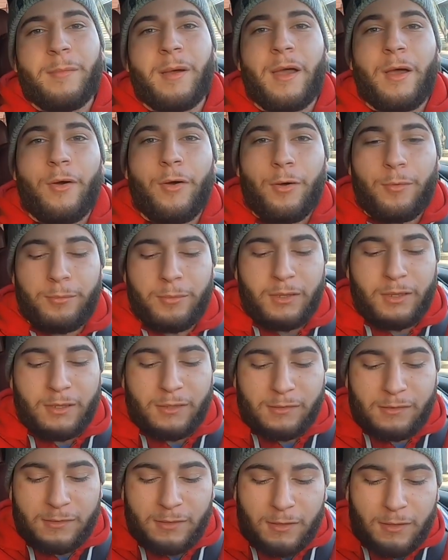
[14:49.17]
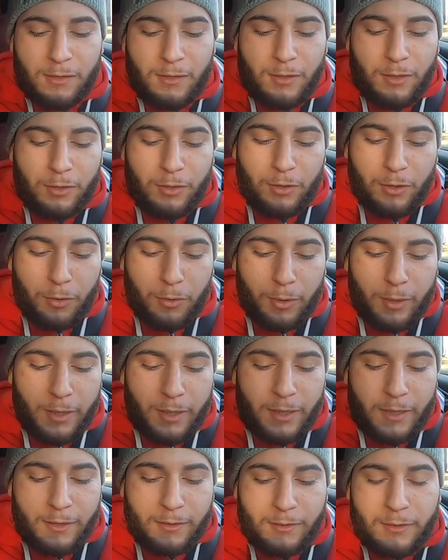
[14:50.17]
By all means, go
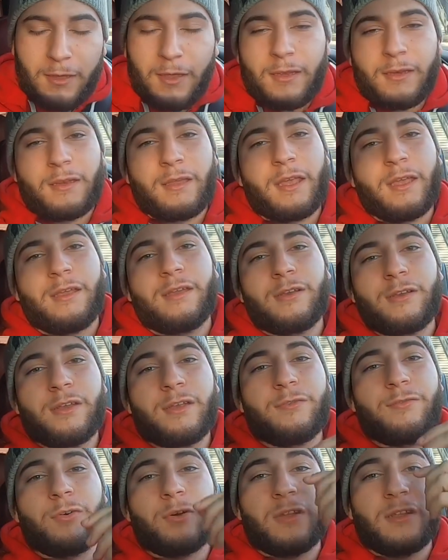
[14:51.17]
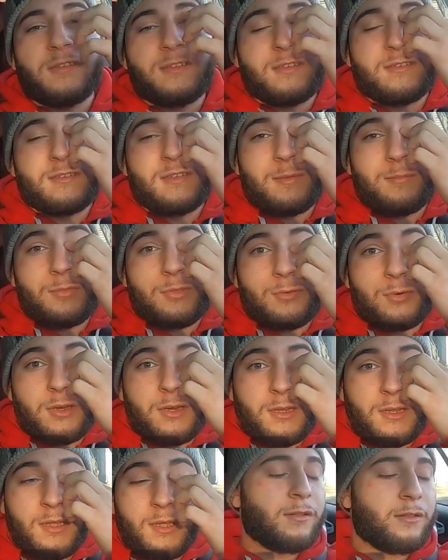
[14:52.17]
ahead and get your E46
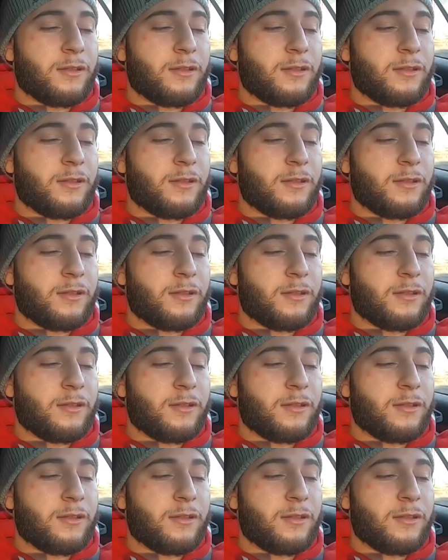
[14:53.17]
M3.